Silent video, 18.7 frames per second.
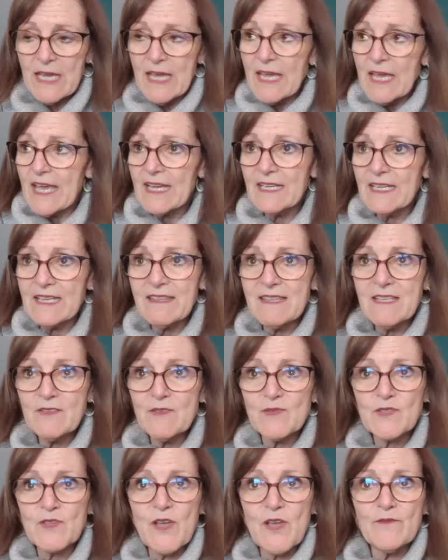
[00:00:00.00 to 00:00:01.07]
And I think
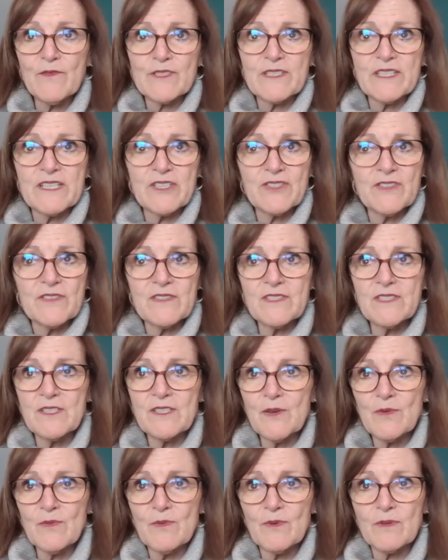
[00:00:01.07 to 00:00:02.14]
those conversations,
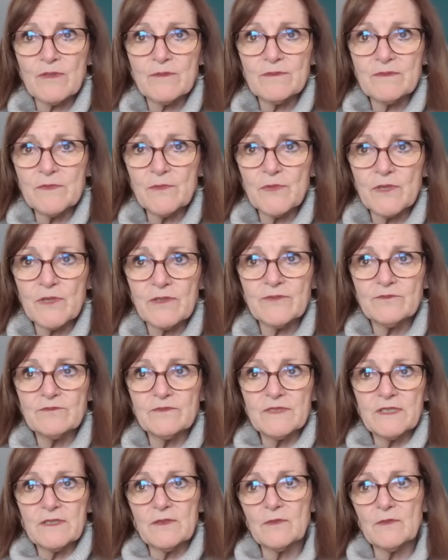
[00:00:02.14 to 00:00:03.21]
were
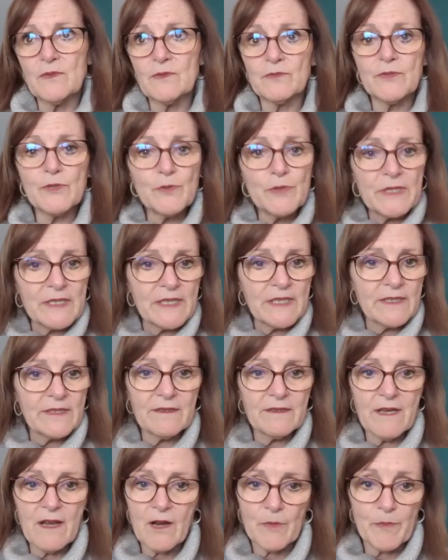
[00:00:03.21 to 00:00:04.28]
rooted in
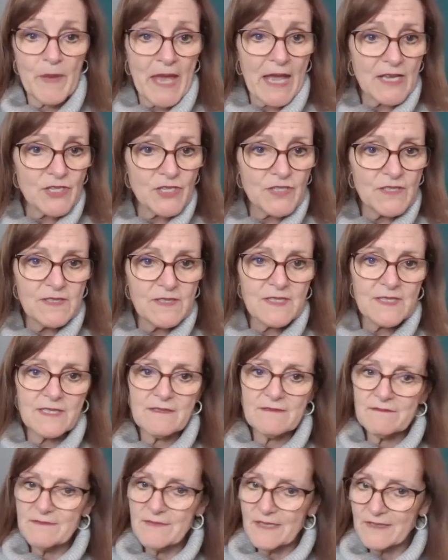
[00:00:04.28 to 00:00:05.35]
our passions
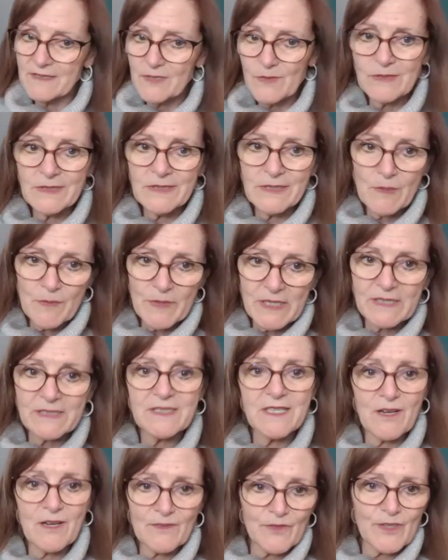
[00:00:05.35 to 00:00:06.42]
and to a little bit
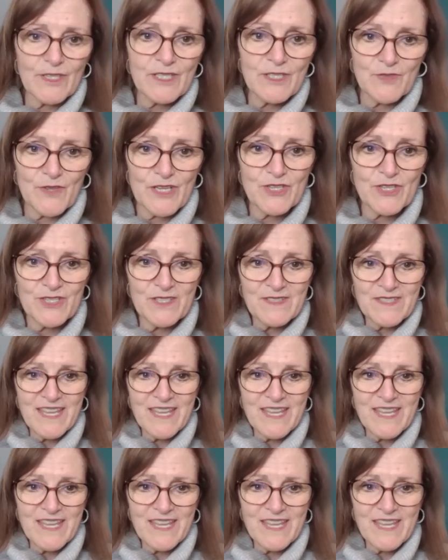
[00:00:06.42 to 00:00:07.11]
our frustrations.